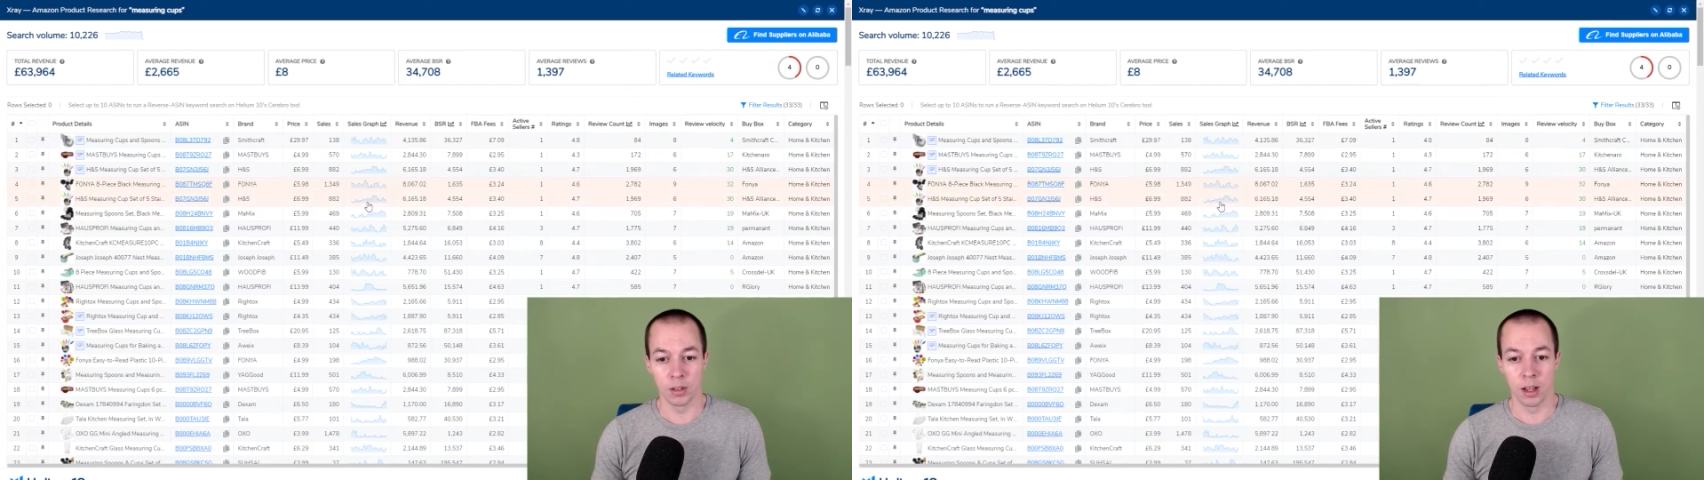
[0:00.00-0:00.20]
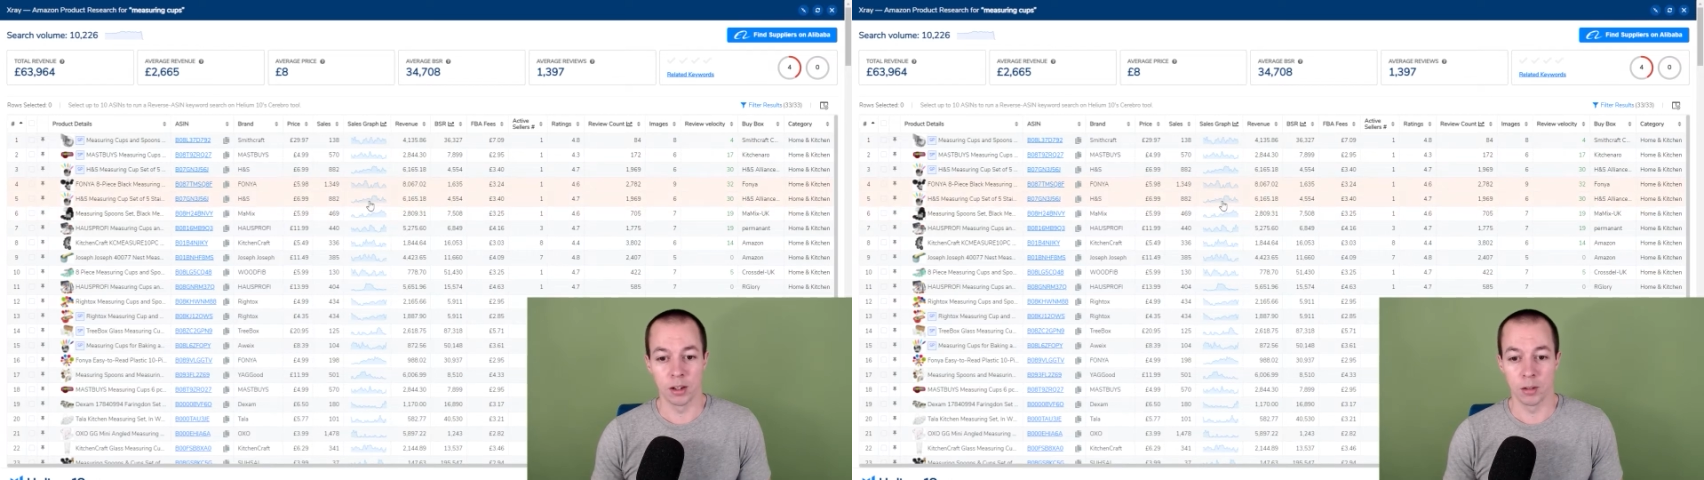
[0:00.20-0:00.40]

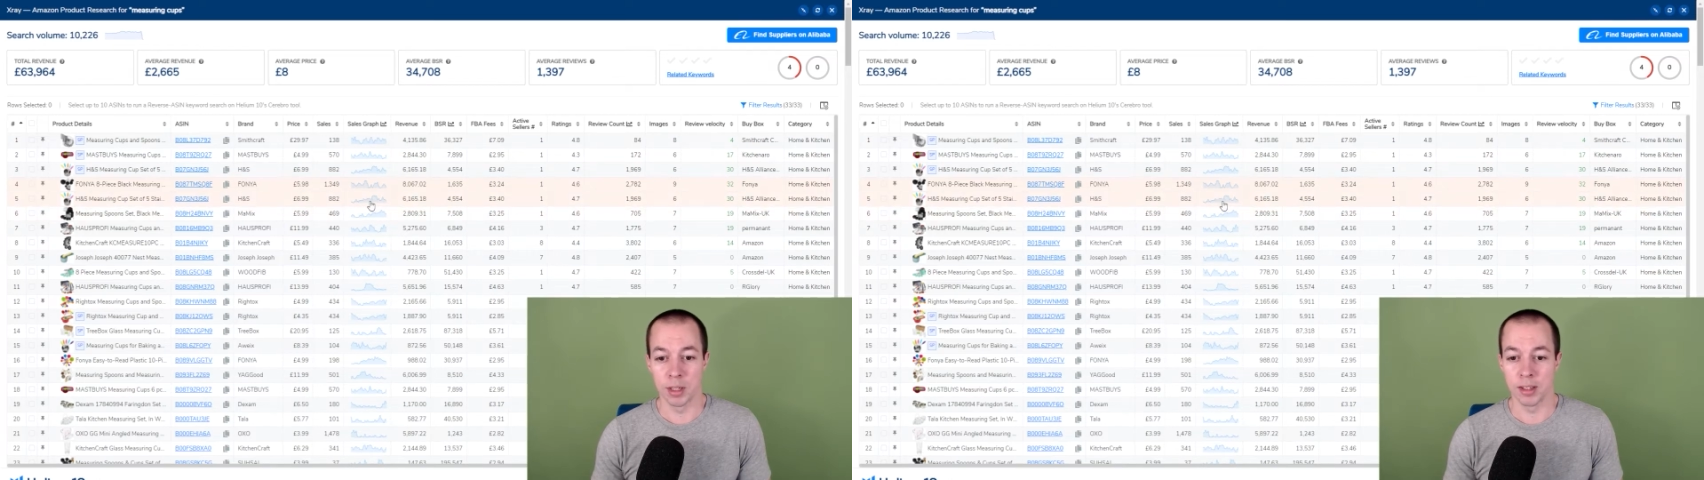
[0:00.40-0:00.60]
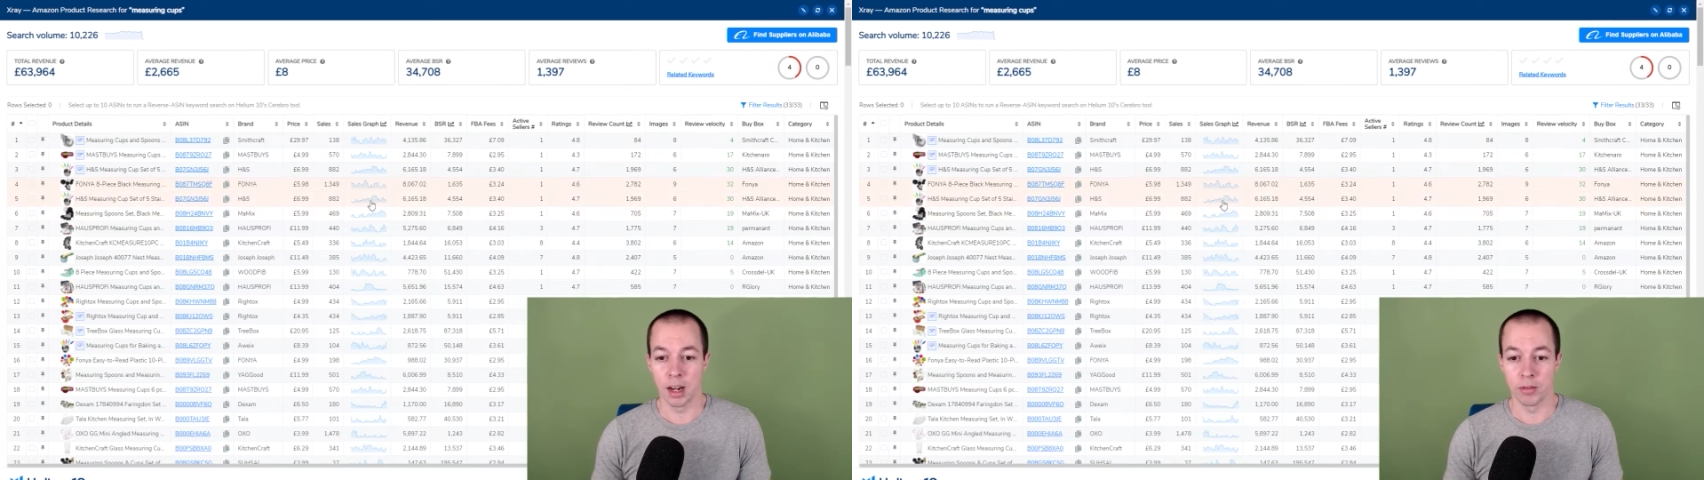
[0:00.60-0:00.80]
so they're going to be
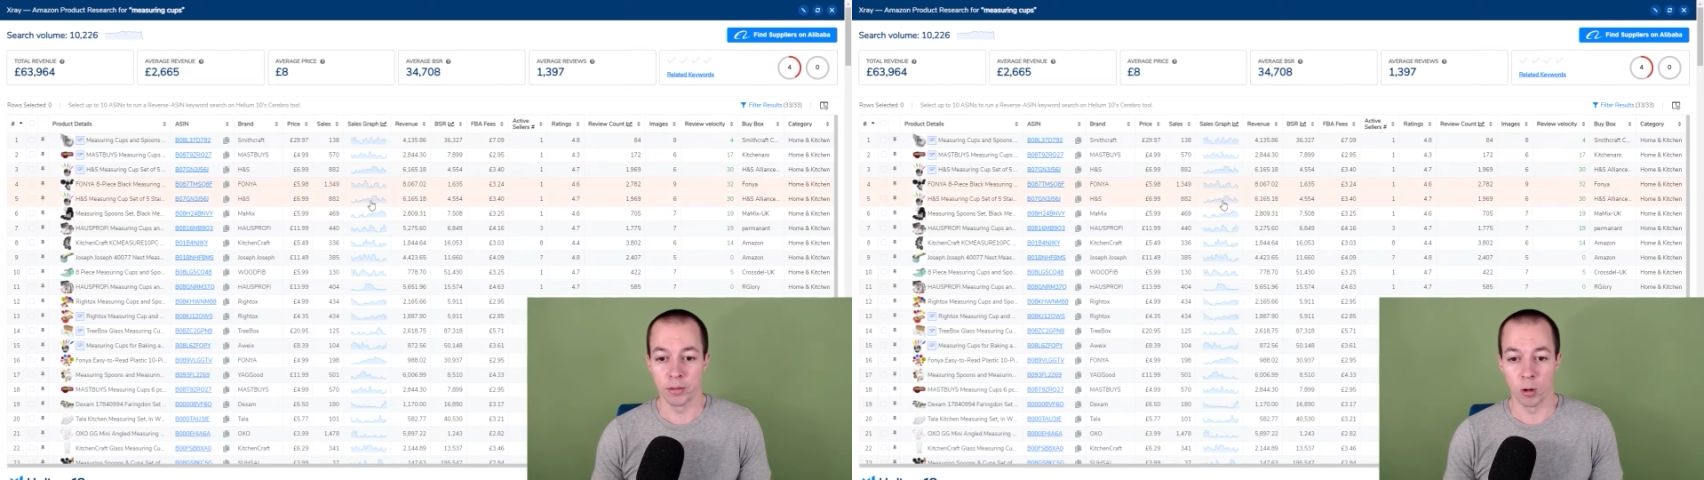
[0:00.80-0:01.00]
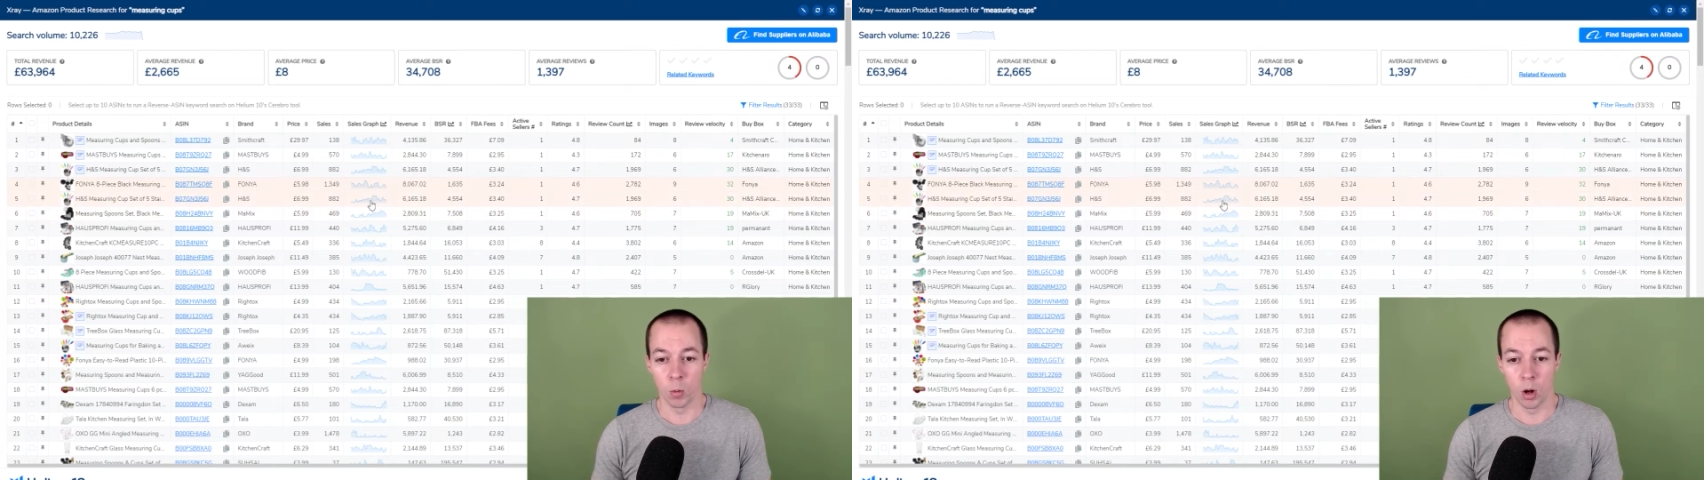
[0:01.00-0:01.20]
selling for a